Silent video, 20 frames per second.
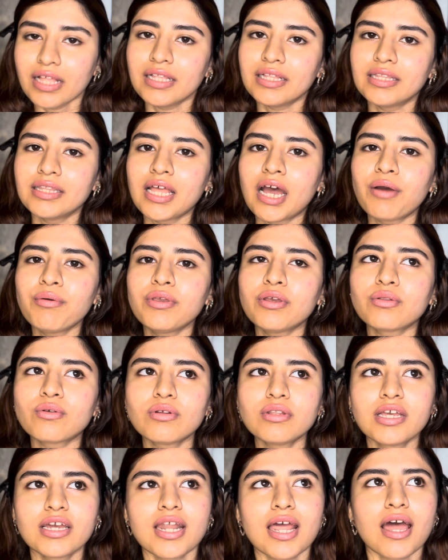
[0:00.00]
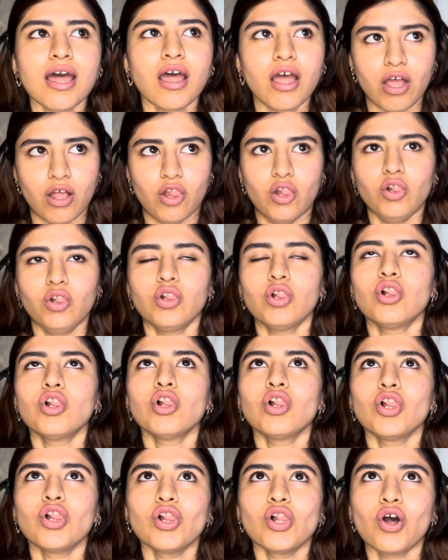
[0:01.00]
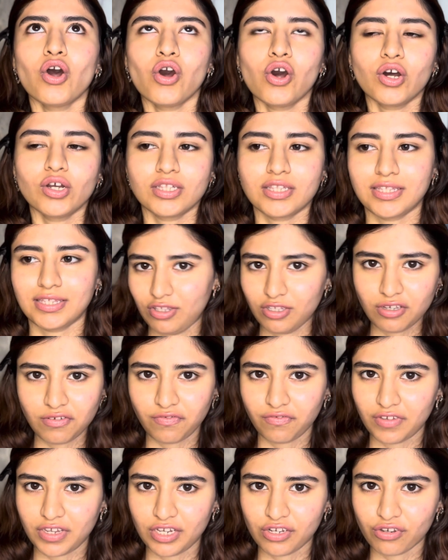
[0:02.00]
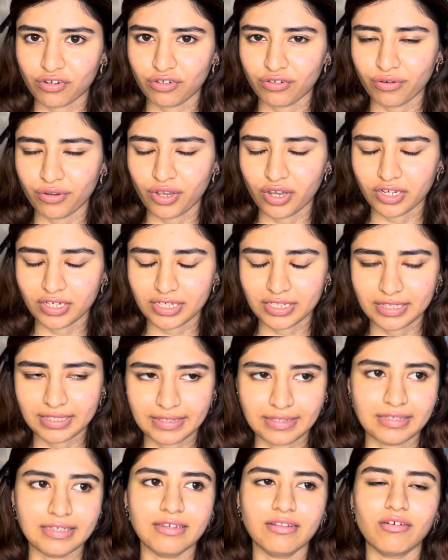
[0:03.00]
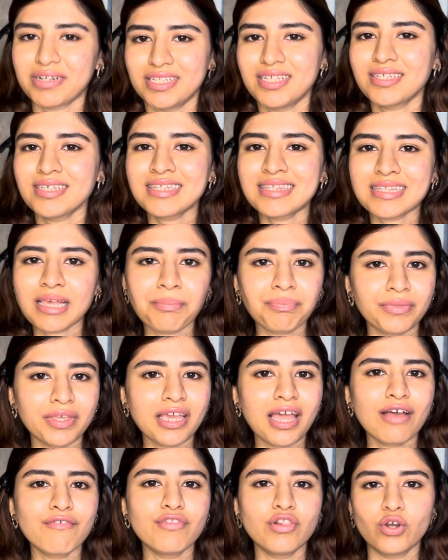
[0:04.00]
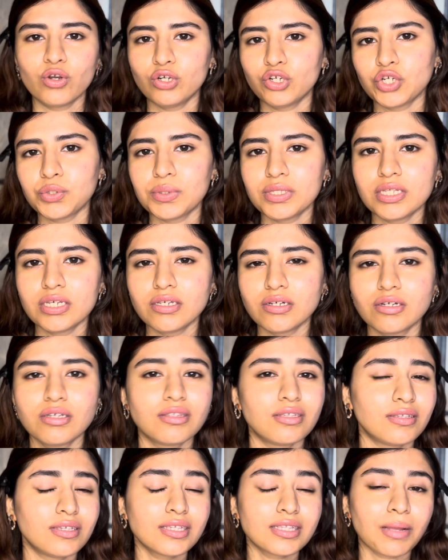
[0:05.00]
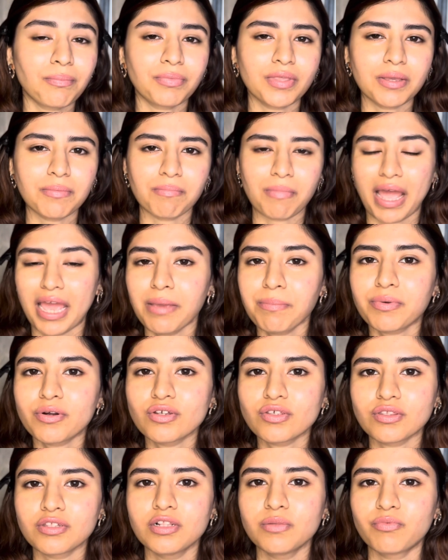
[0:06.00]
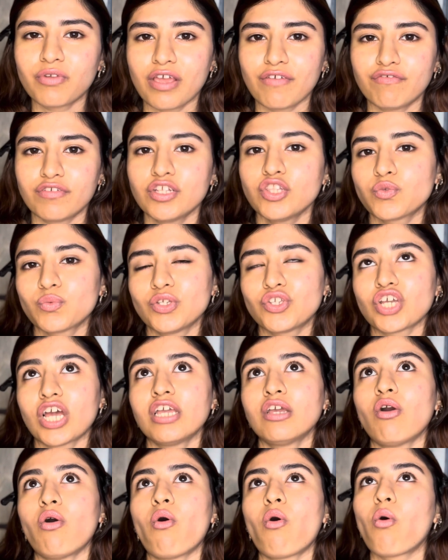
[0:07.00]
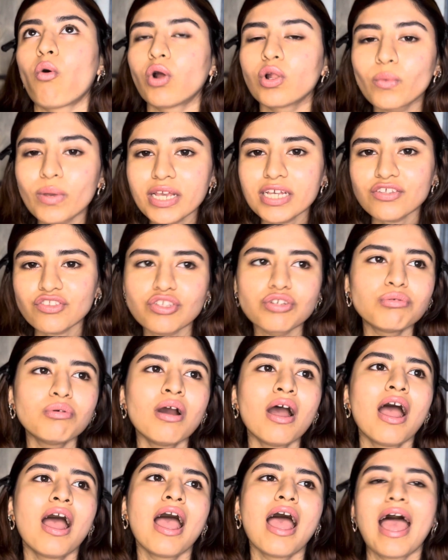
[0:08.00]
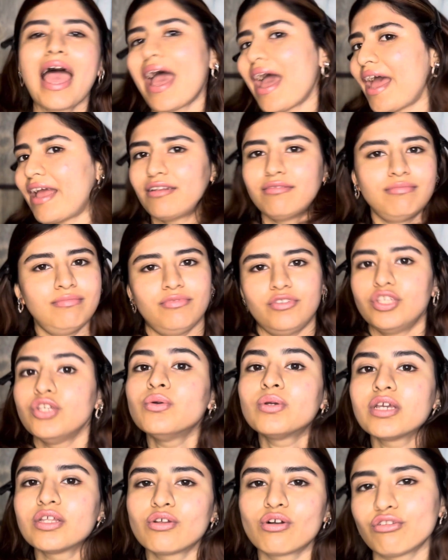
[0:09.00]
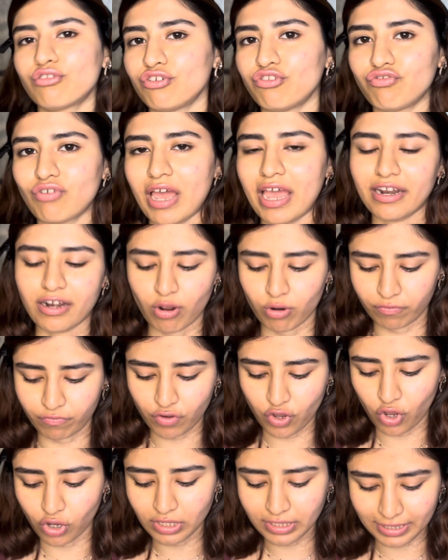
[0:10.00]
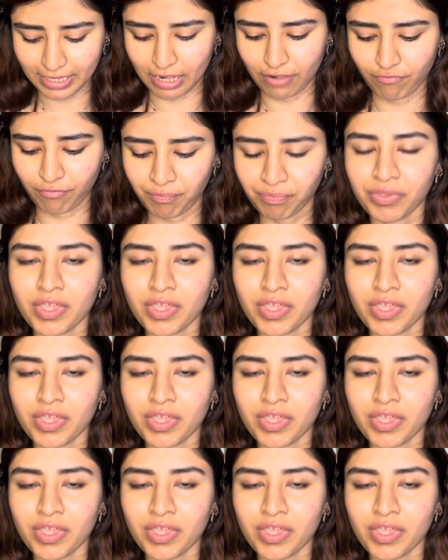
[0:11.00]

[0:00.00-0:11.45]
Now there are lots of ways to do your concealer. This is something I've learned over the years. This is something my personal preference which I always do, and you can also try it out for yourself.